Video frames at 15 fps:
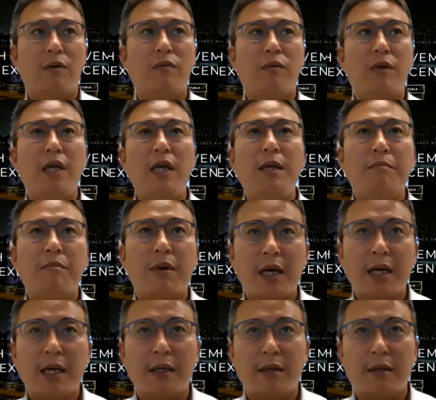we
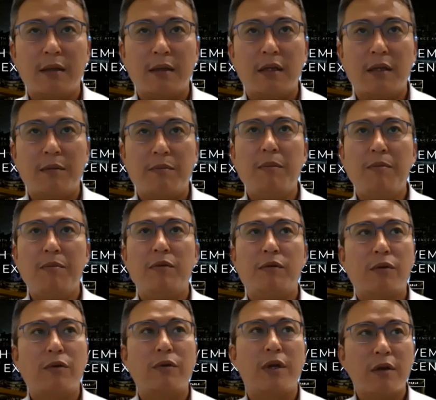invite people,
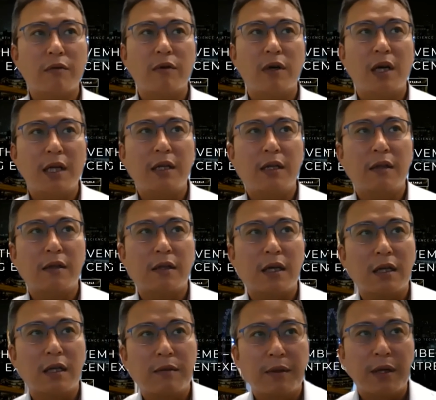career-related
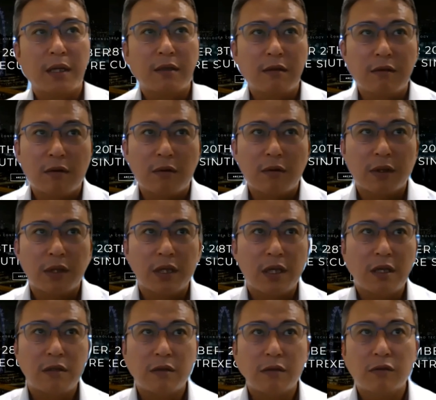scientific engineering
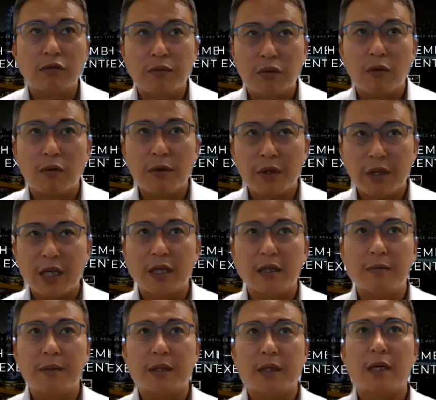organization to promote
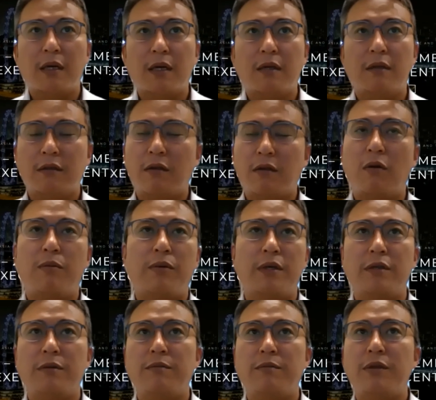scientific technology
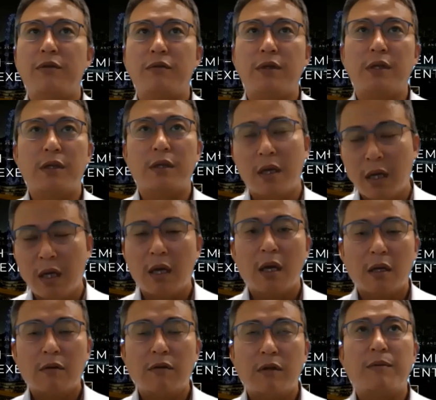cooperation between
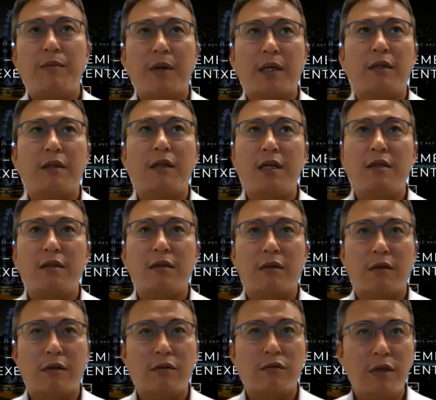respective Asian
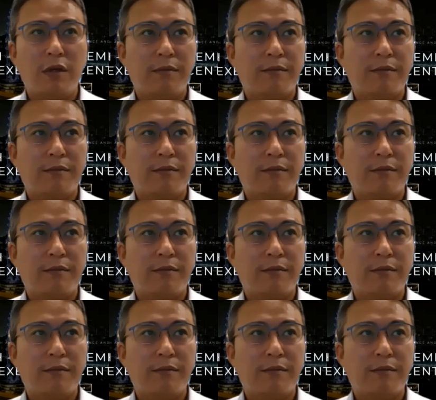country